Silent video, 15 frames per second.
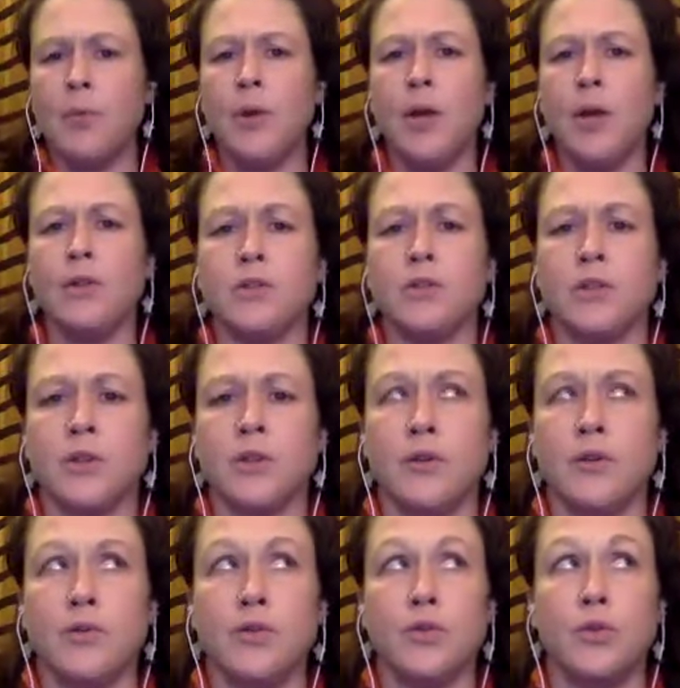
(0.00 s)
We all
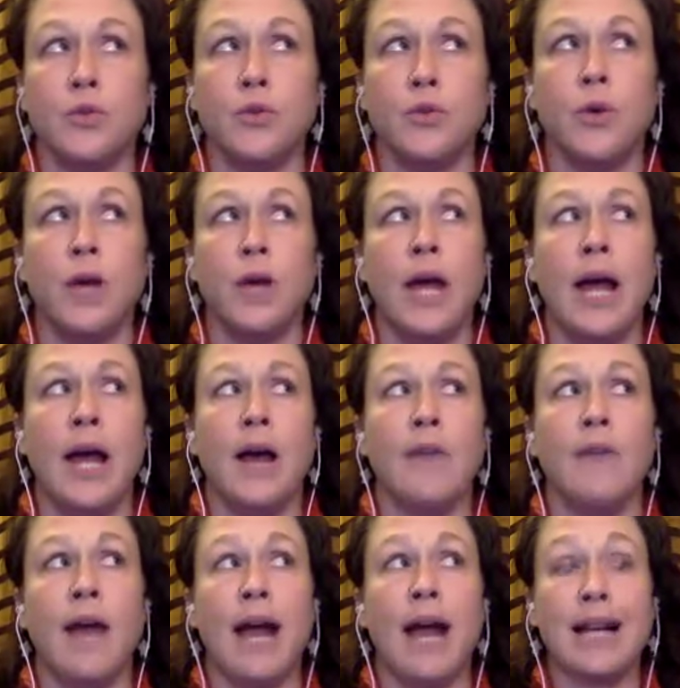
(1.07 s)
deserve to
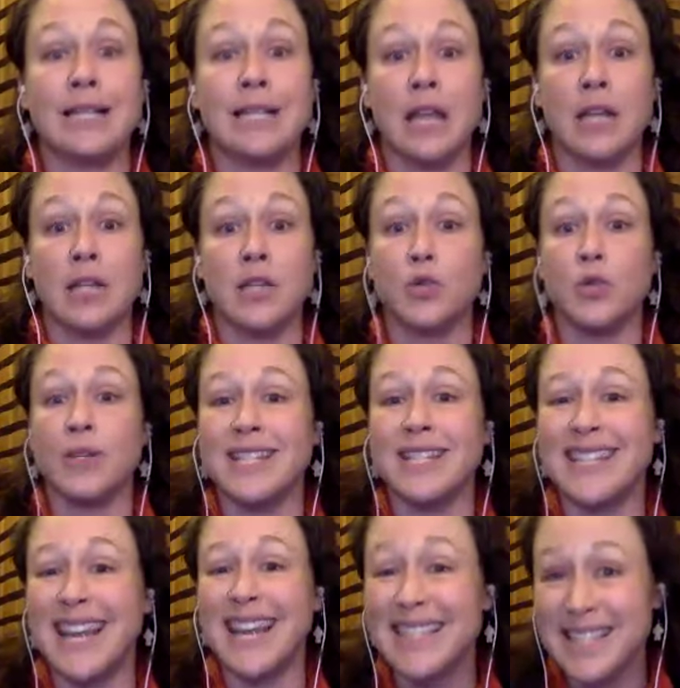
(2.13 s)
have access to a
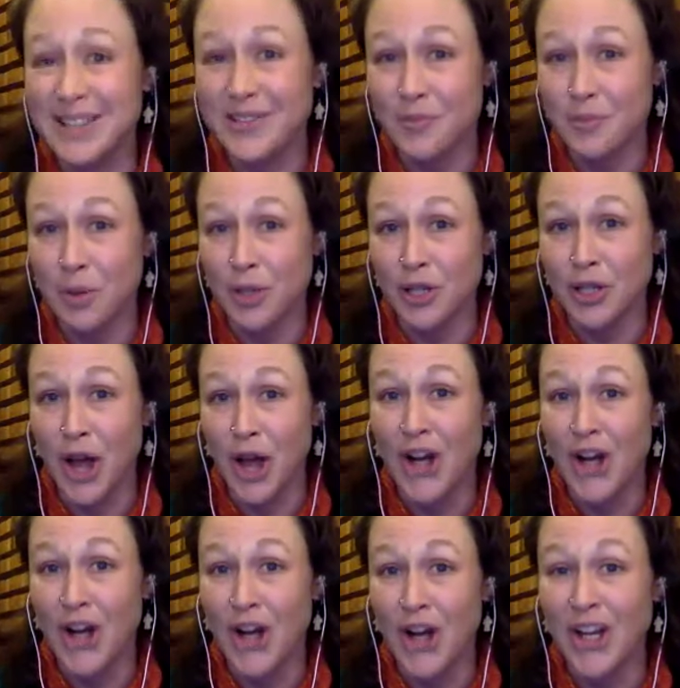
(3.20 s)
sense of
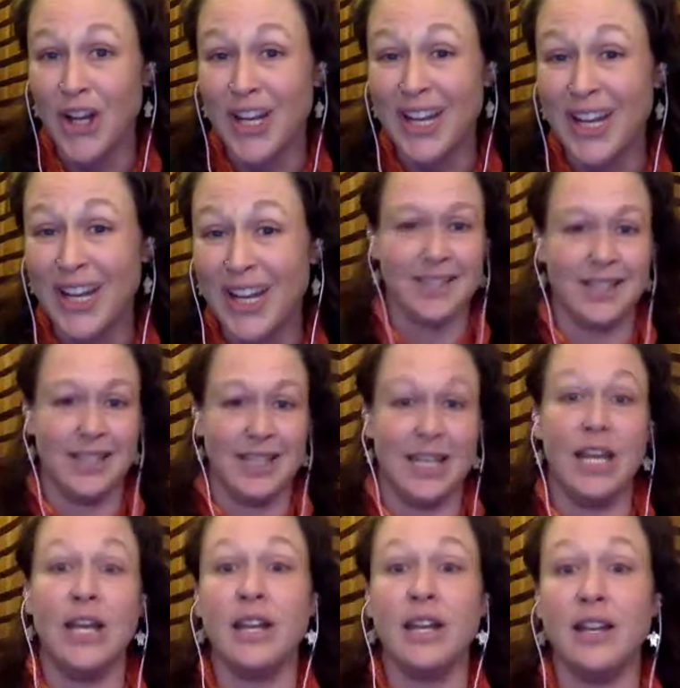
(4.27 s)
belonging
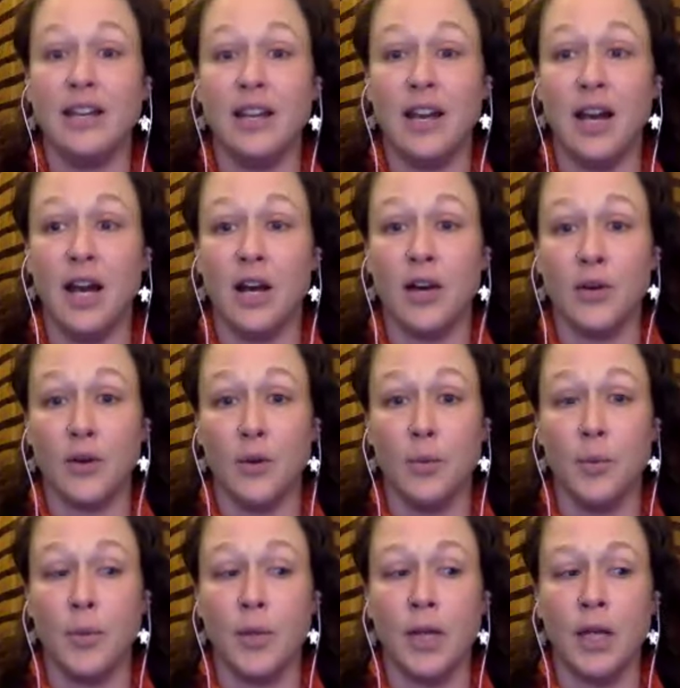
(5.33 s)
in a
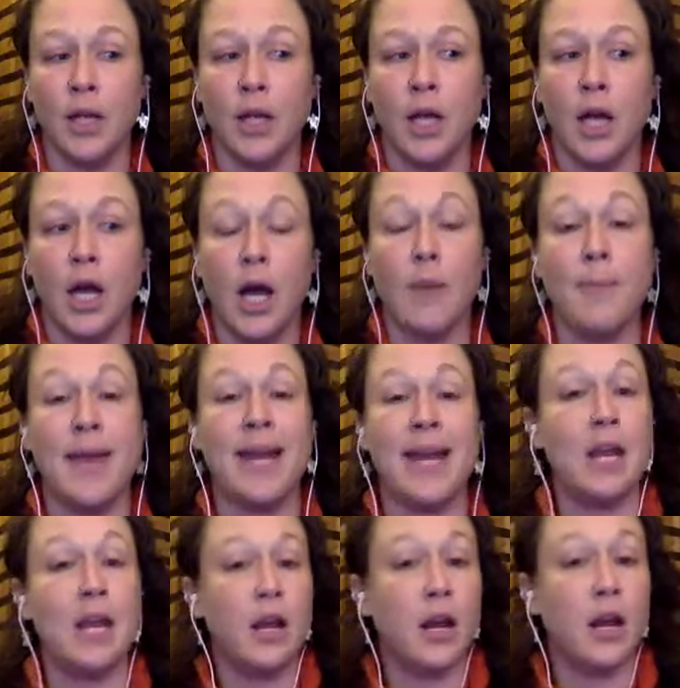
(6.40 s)
group,
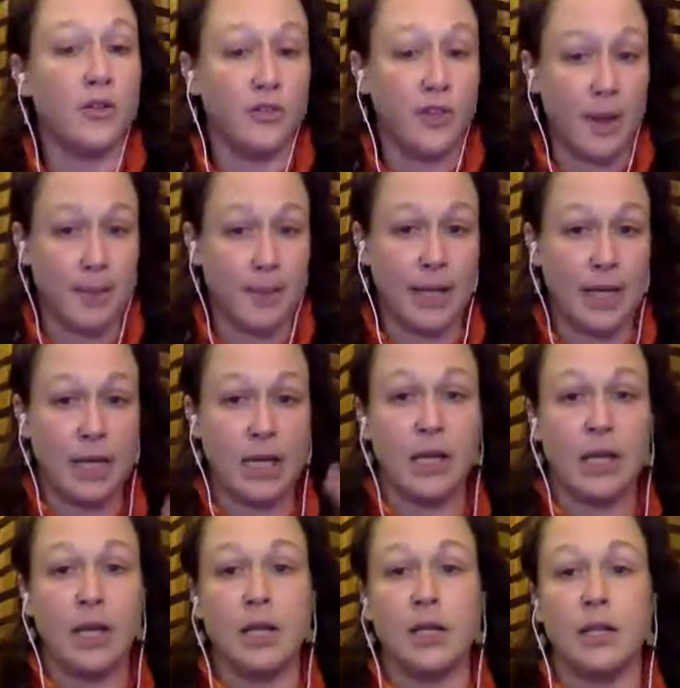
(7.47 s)
and in our family
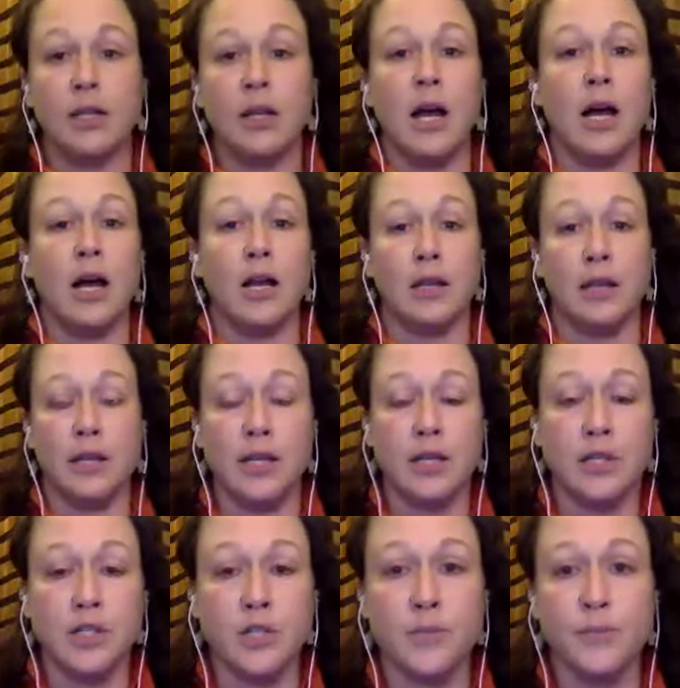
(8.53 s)

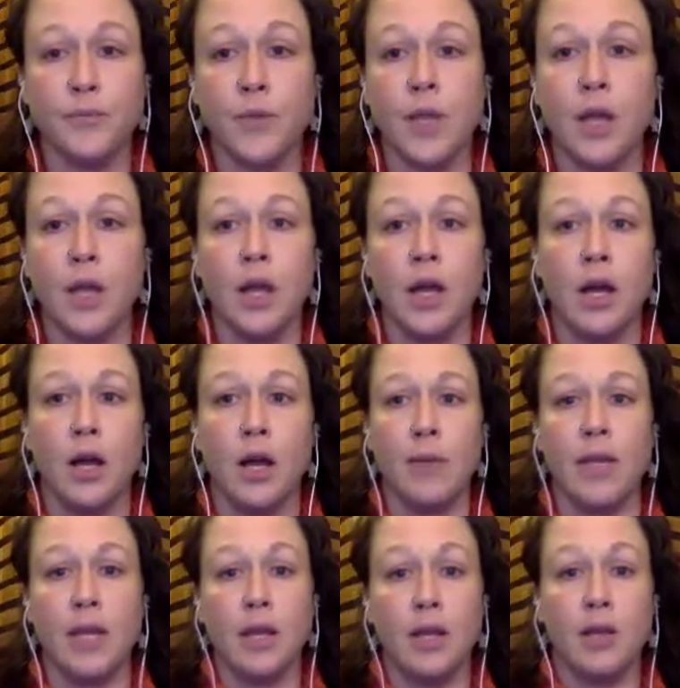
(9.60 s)
lineage.
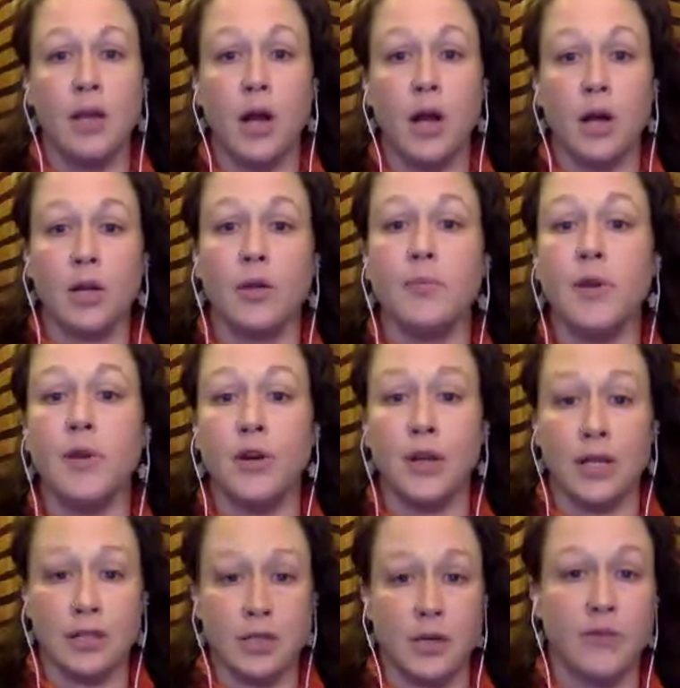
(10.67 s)
in our
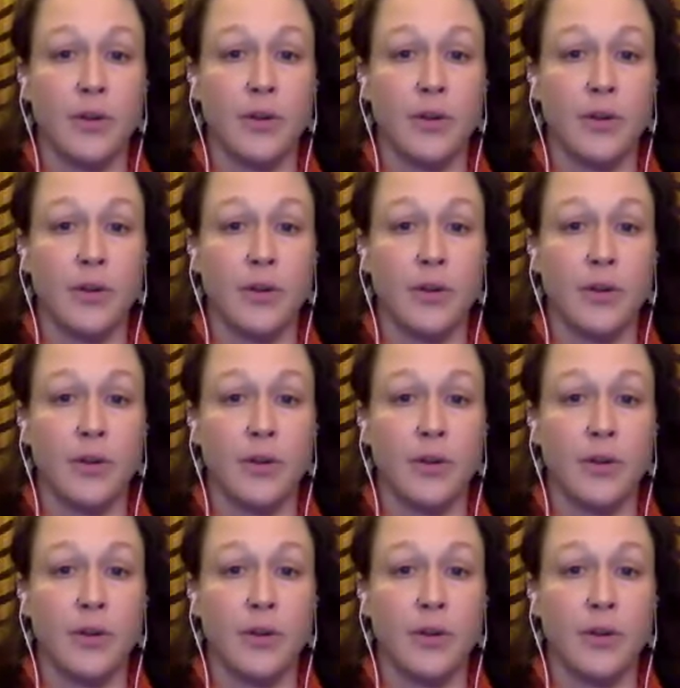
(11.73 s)
communities, our